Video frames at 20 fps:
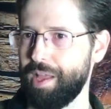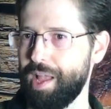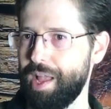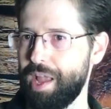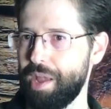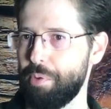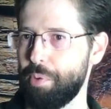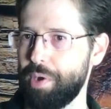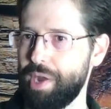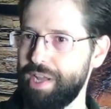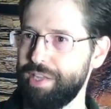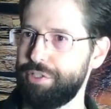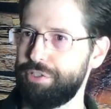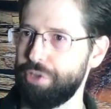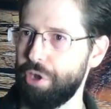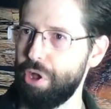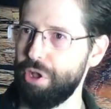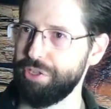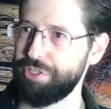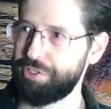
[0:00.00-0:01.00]
And when I
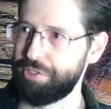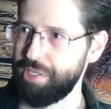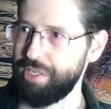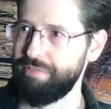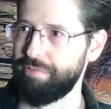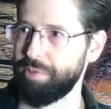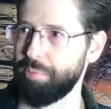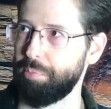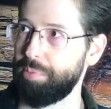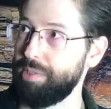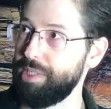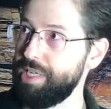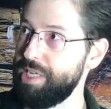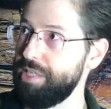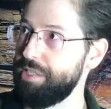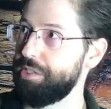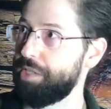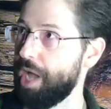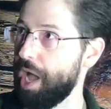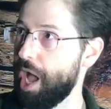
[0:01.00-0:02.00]
saw Stephen
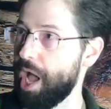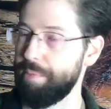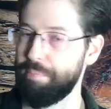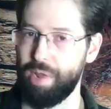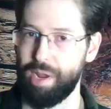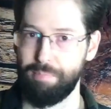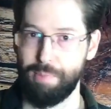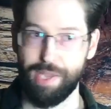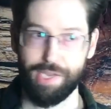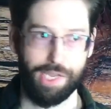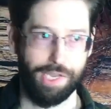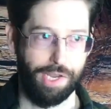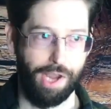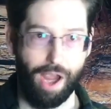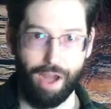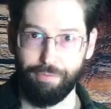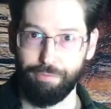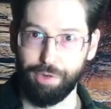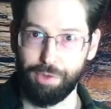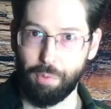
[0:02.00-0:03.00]
please God by making
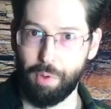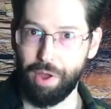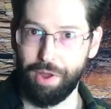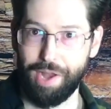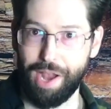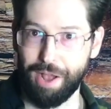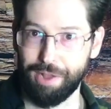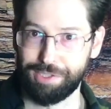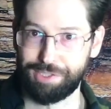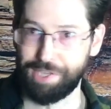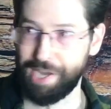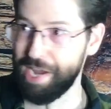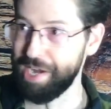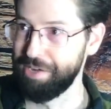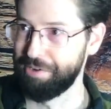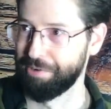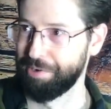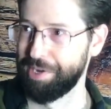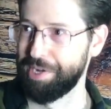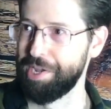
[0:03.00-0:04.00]
everyone else
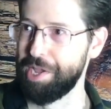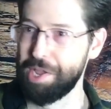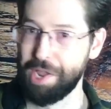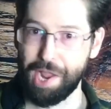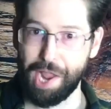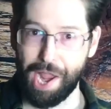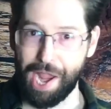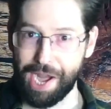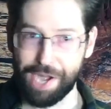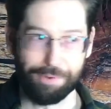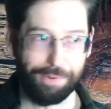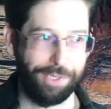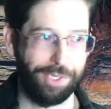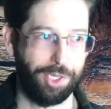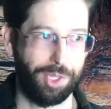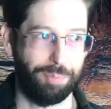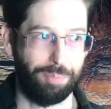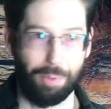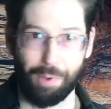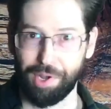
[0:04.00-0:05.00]
angry to
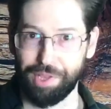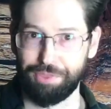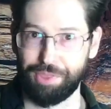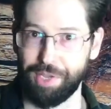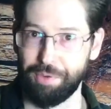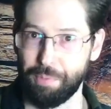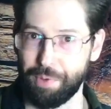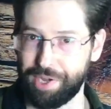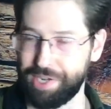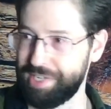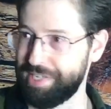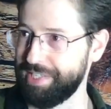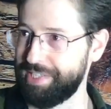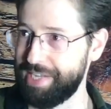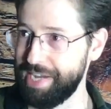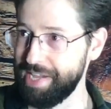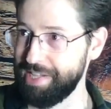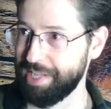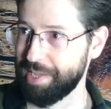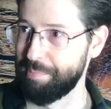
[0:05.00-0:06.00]
the point they wanted to
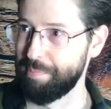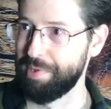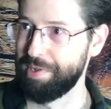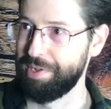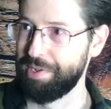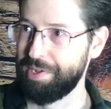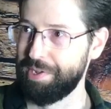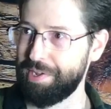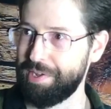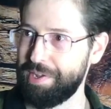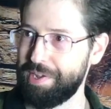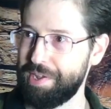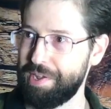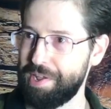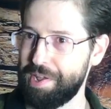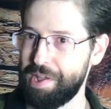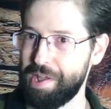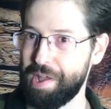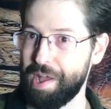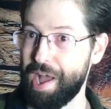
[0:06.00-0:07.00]
kill him,
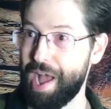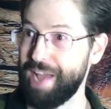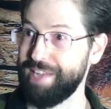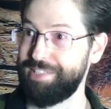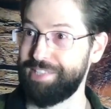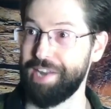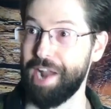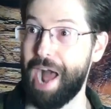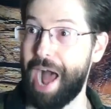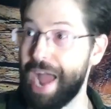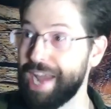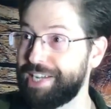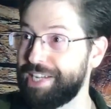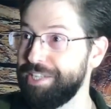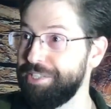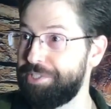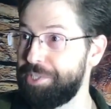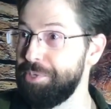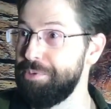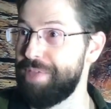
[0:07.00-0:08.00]
I said, I
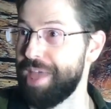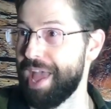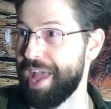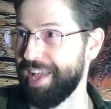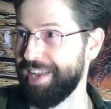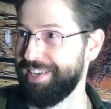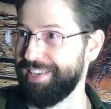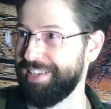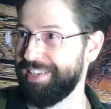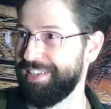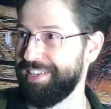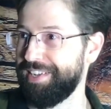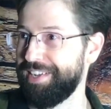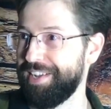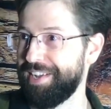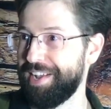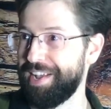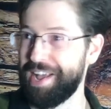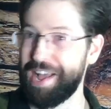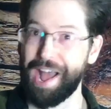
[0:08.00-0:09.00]
can do that.
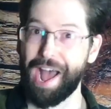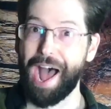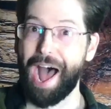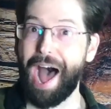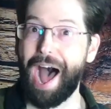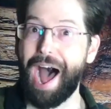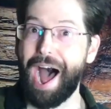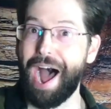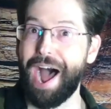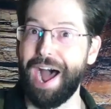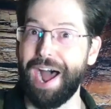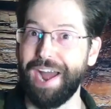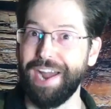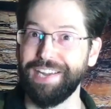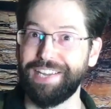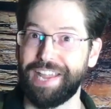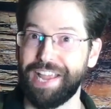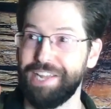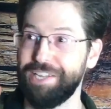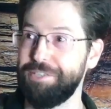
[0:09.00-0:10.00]

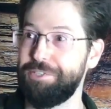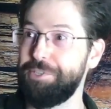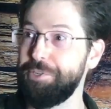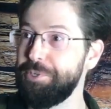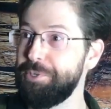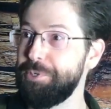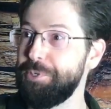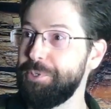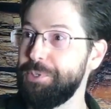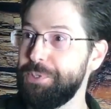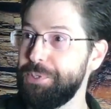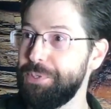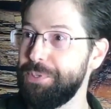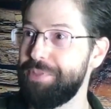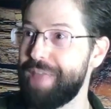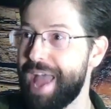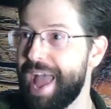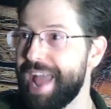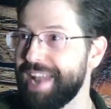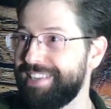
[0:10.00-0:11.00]
I can do
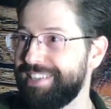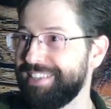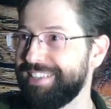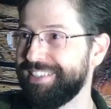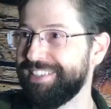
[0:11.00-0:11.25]
that.